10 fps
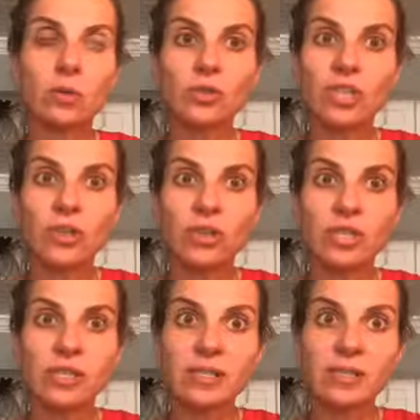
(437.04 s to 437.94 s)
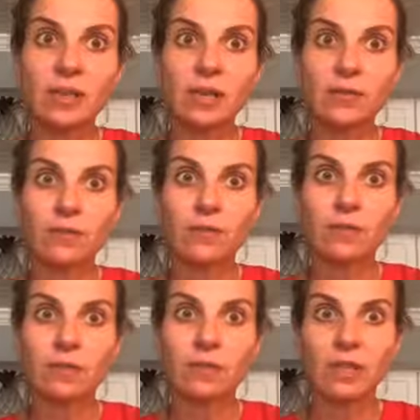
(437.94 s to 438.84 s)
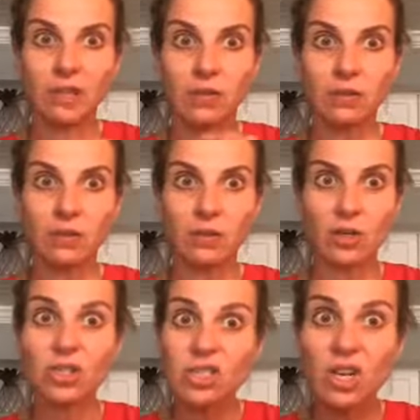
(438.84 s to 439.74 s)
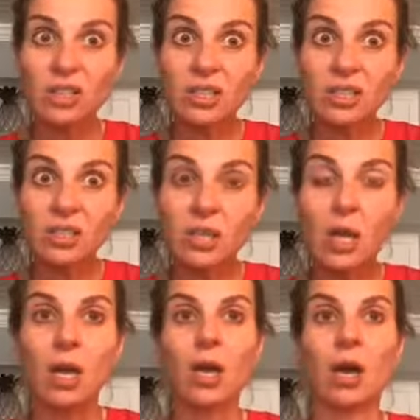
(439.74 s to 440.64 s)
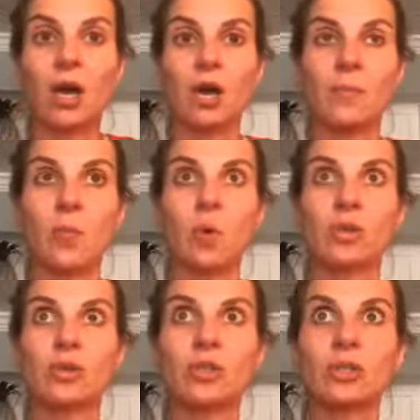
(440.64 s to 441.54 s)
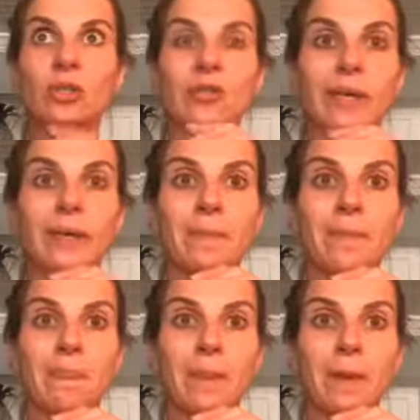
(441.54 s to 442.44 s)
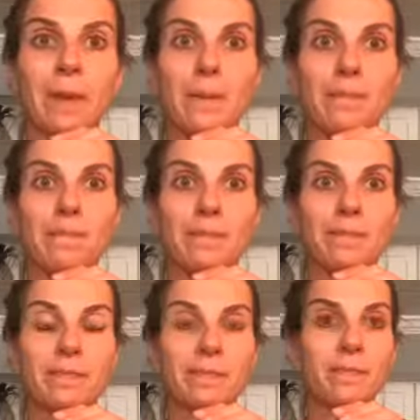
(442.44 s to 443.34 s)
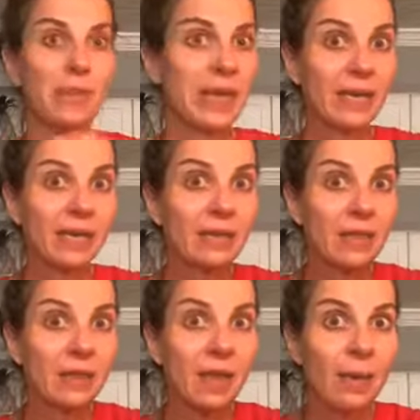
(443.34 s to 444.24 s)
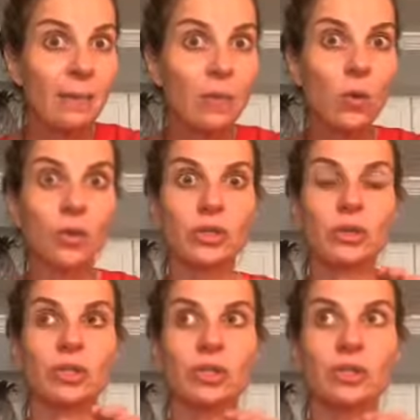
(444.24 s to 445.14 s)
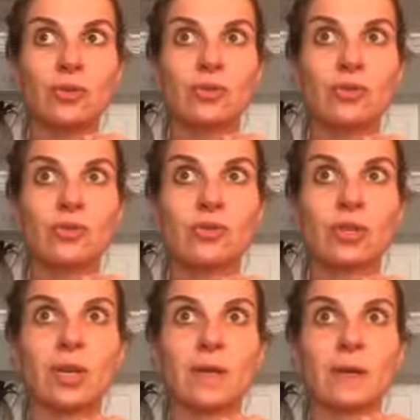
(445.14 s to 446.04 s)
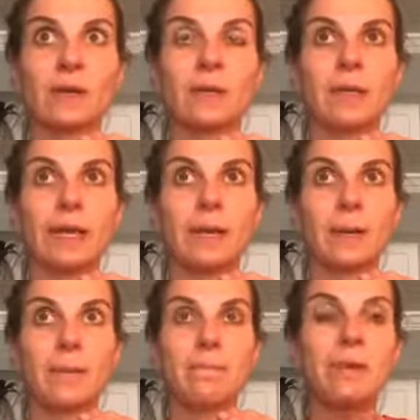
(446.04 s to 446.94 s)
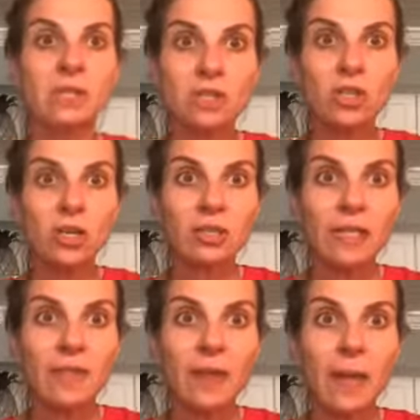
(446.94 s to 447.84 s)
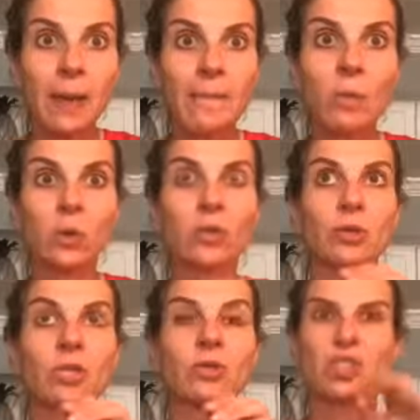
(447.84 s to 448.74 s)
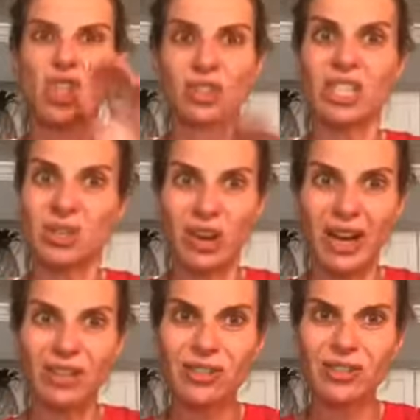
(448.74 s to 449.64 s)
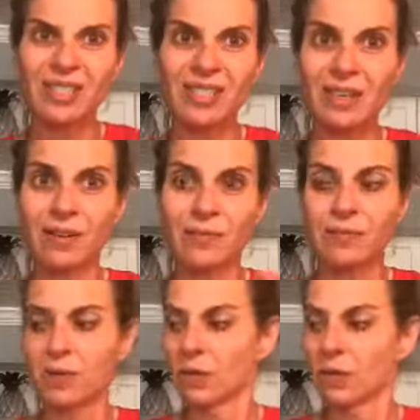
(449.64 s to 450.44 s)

Girl Scout cookies instead of like Hershey's chocolate, um, or you can use like bacon in them, or you can use like mint chocolate in them, or you can use saltine crackers instead of